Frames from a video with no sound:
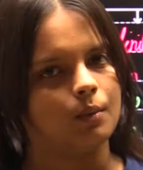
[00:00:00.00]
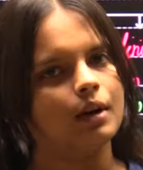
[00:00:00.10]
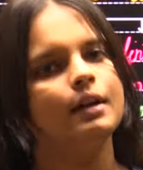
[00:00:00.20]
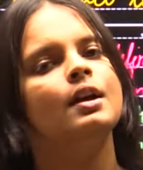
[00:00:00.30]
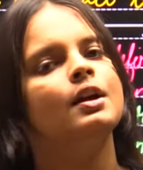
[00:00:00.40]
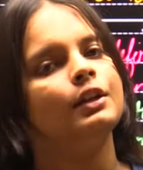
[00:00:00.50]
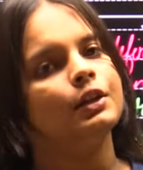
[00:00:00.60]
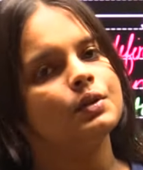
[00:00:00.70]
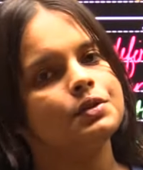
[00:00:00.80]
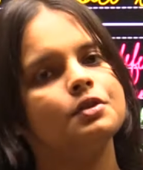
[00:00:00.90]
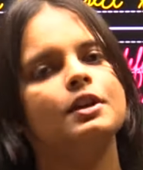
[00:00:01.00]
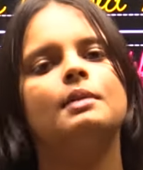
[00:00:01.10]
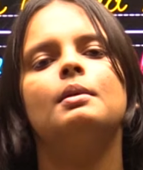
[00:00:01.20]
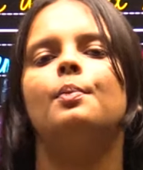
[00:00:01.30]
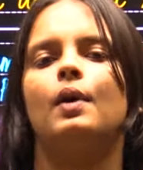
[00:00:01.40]
word used to
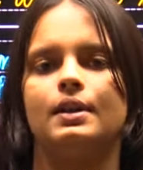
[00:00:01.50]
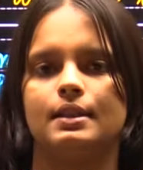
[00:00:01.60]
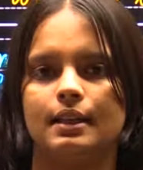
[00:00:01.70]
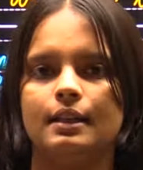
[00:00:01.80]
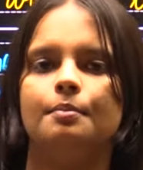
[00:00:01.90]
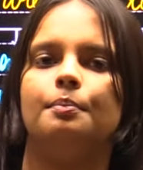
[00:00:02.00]
name a person,